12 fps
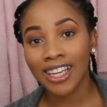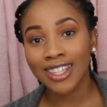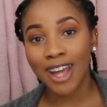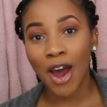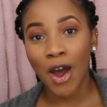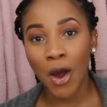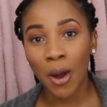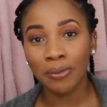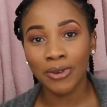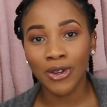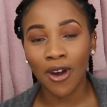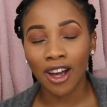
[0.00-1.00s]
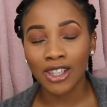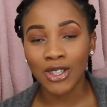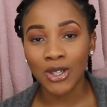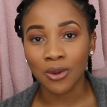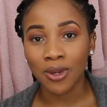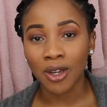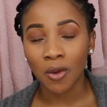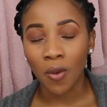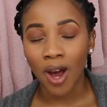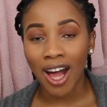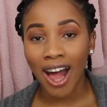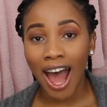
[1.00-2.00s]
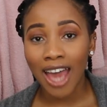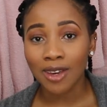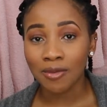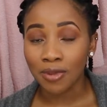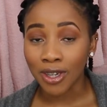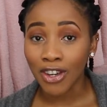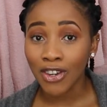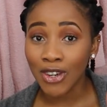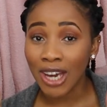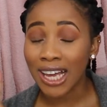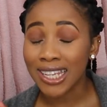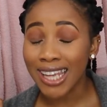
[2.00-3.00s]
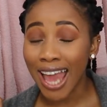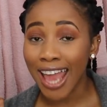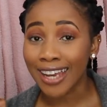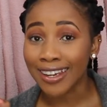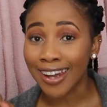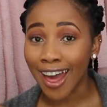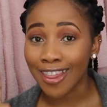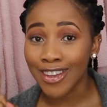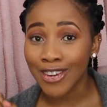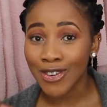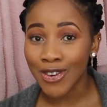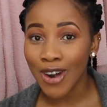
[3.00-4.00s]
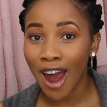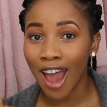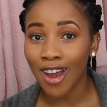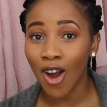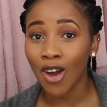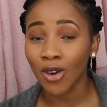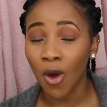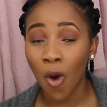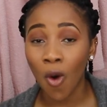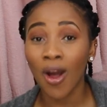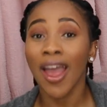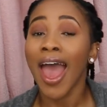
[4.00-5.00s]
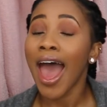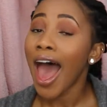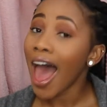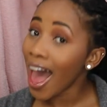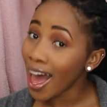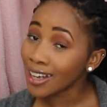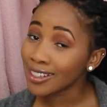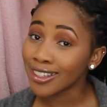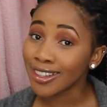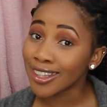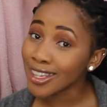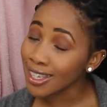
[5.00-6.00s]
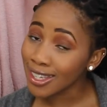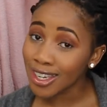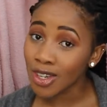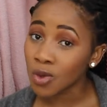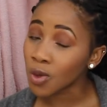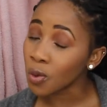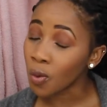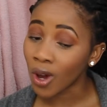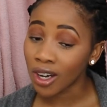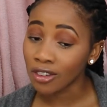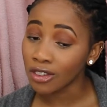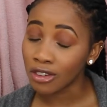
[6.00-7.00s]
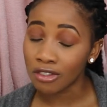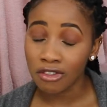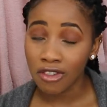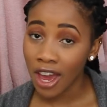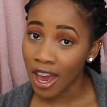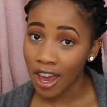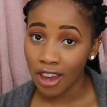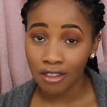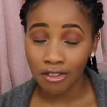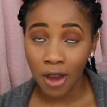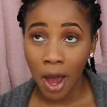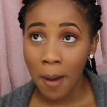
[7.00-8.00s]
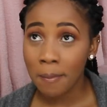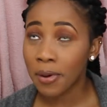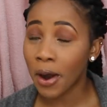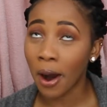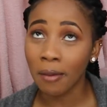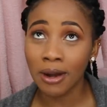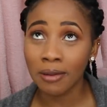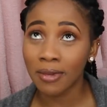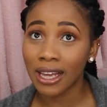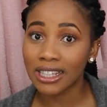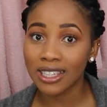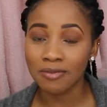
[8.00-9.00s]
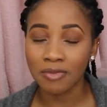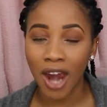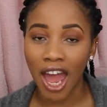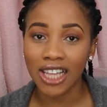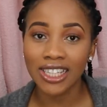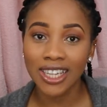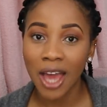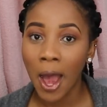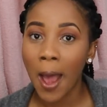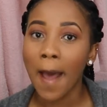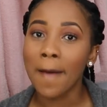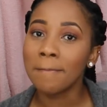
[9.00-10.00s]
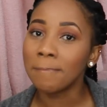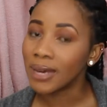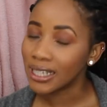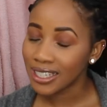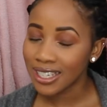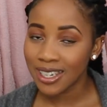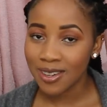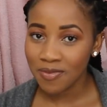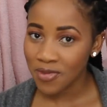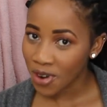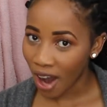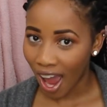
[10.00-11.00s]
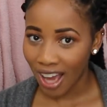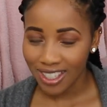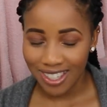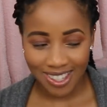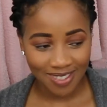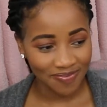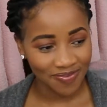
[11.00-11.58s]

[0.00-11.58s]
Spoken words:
I hope you are doing well. I am bringing you guys another try on haul, and this is with one of your fave problematic brands, Mr. Price.